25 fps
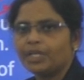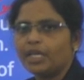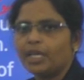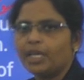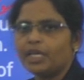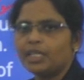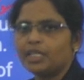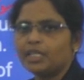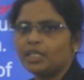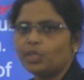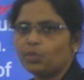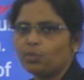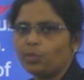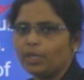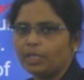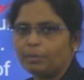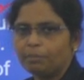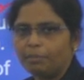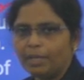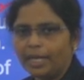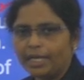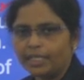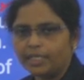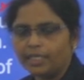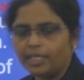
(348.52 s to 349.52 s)
another one
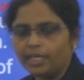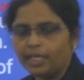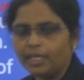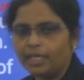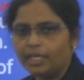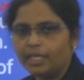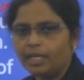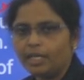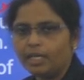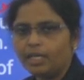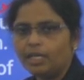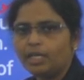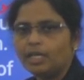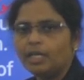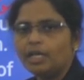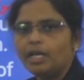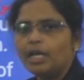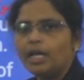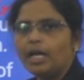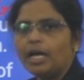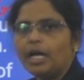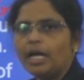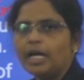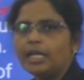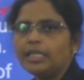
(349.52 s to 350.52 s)
bacteria,
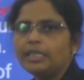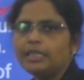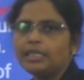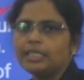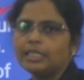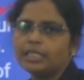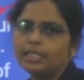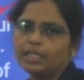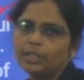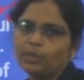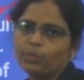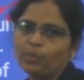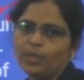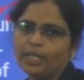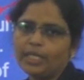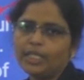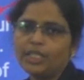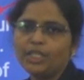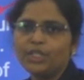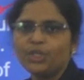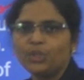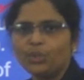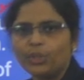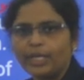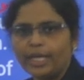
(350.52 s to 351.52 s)
and third one
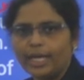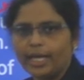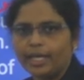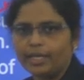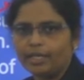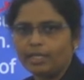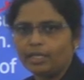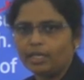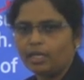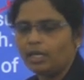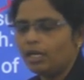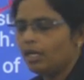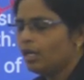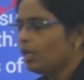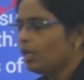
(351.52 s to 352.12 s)
eukarya.